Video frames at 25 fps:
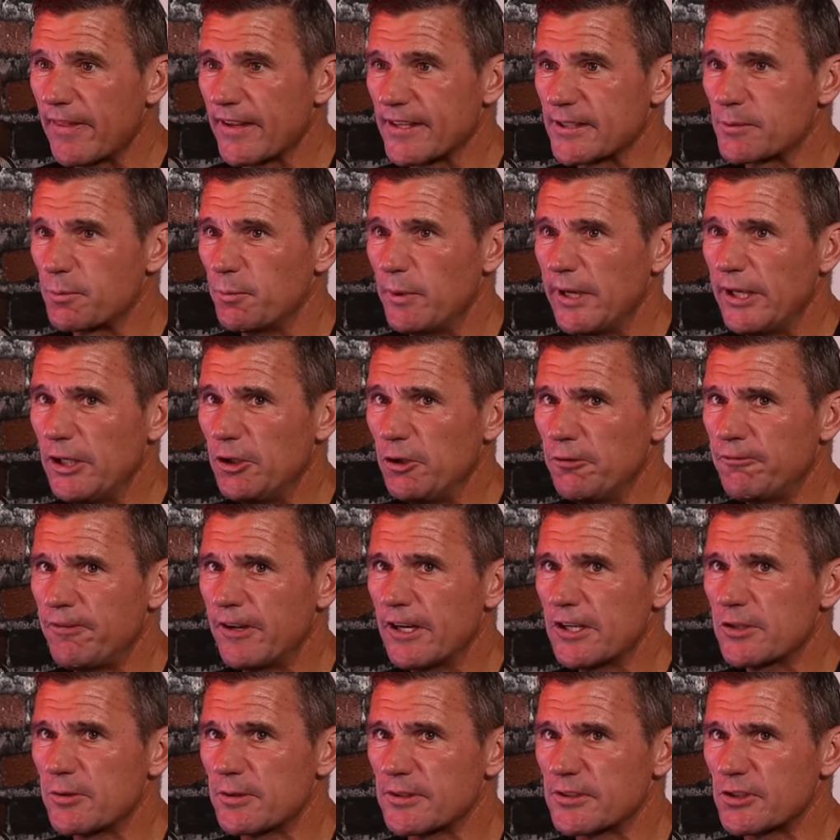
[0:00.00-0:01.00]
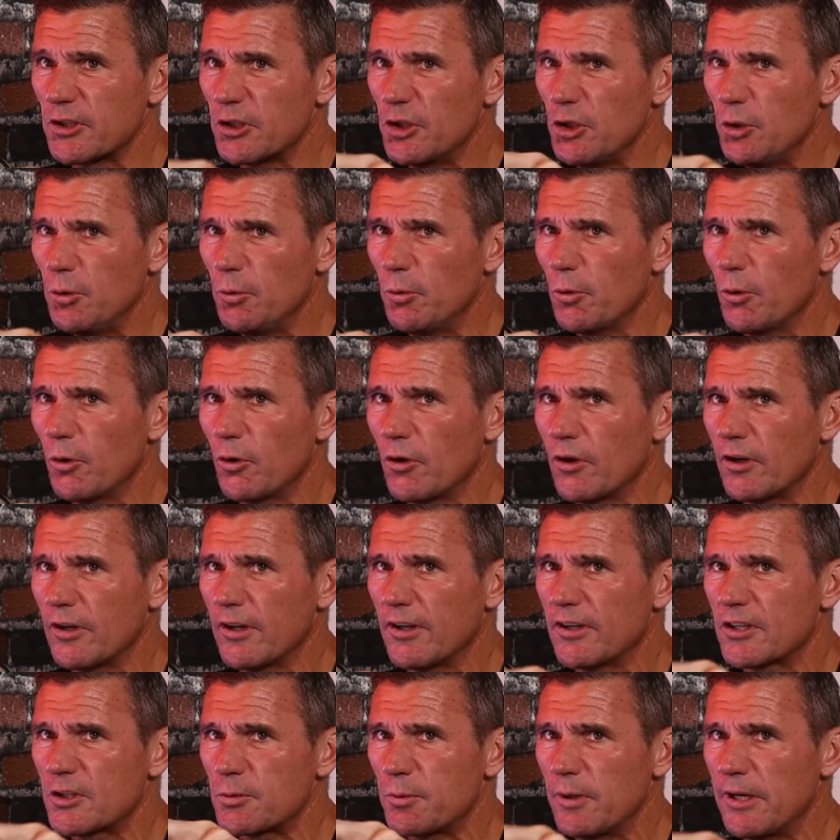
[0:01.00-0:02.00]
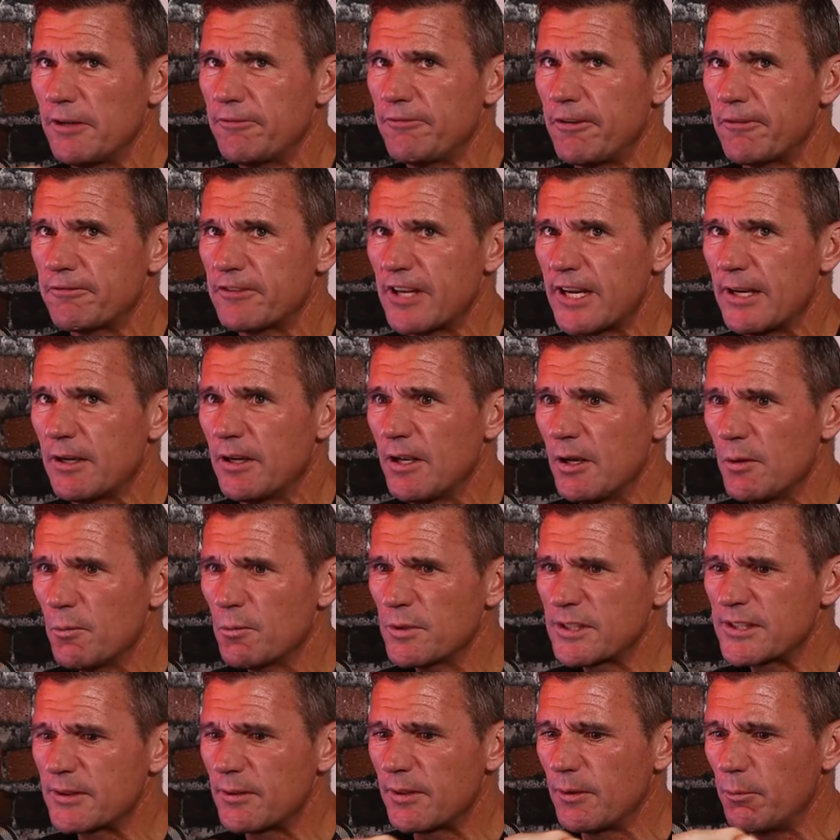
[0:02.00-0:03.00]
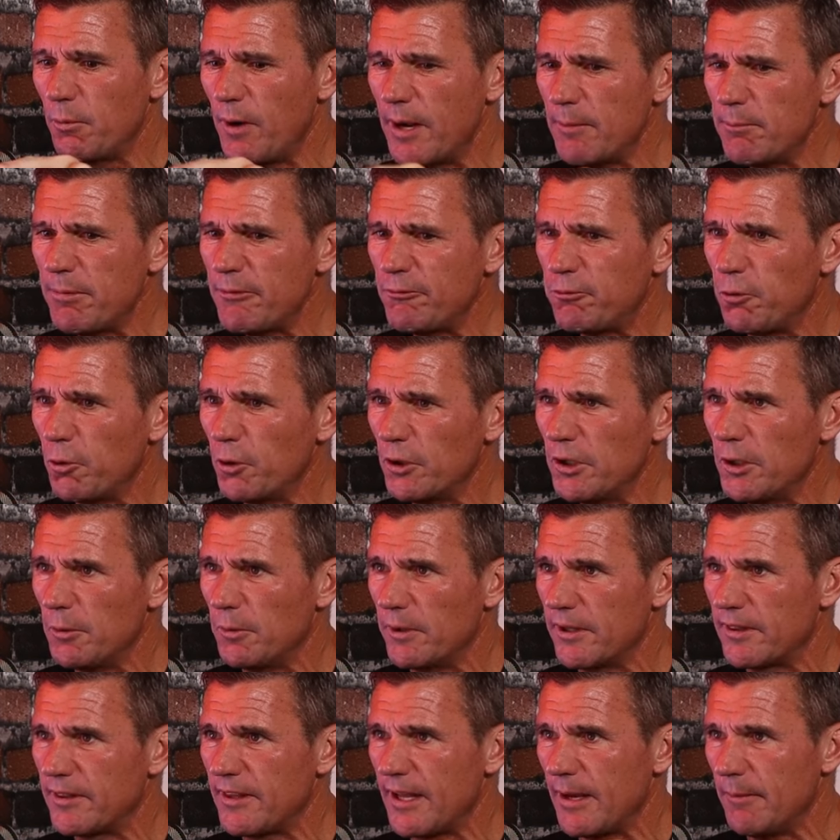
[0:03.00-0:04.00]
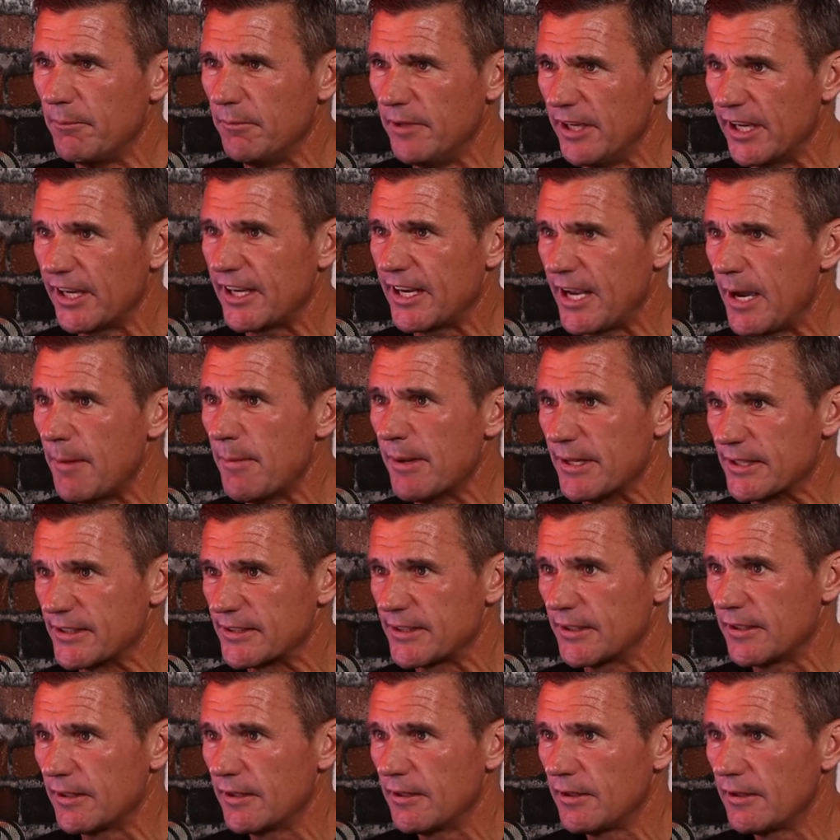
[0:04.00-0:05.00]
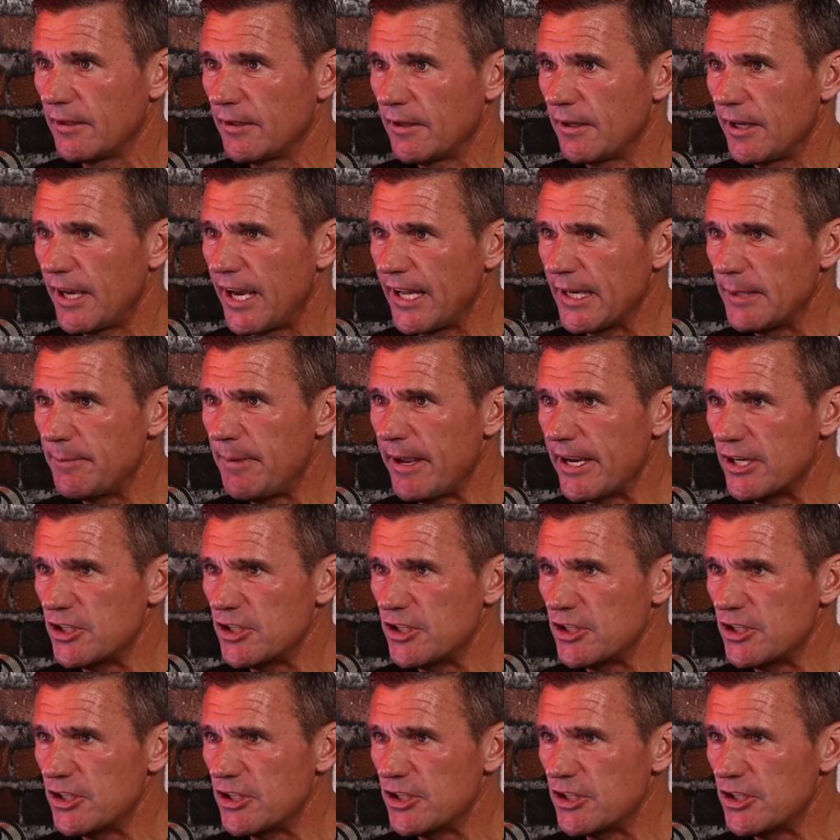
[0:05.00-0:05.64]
this, where you fit into it. So you were on in so, twenty fifteen. Was the one before you with um, Nick Cummins, Honey Badger?